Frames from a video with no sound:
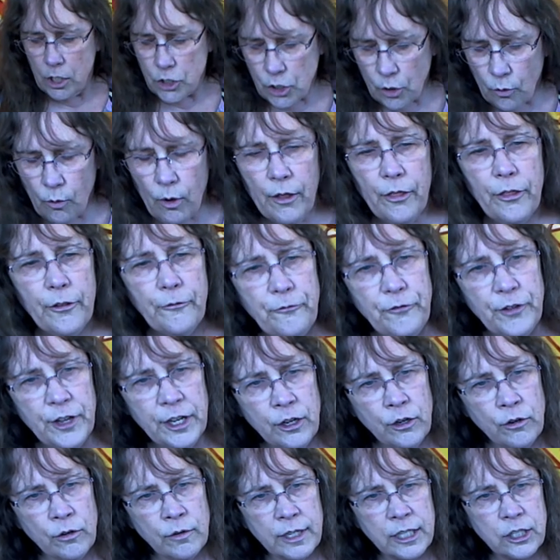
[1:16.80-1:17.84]
So on the
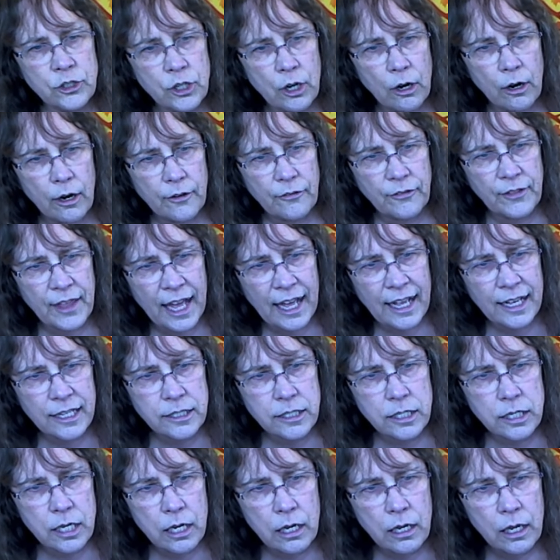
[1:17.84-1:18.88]
fingering chart,
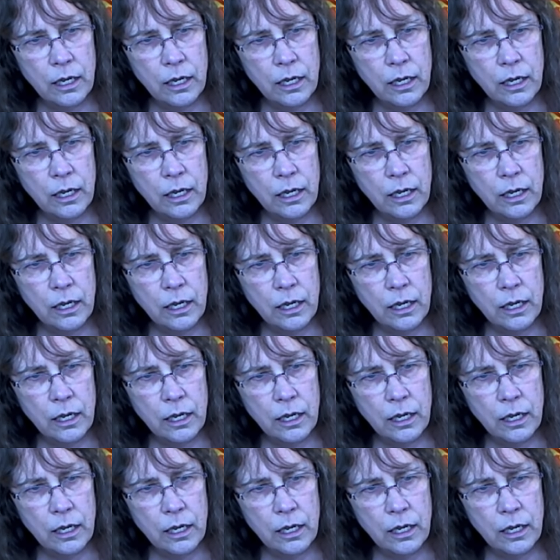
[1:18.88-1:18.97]
that's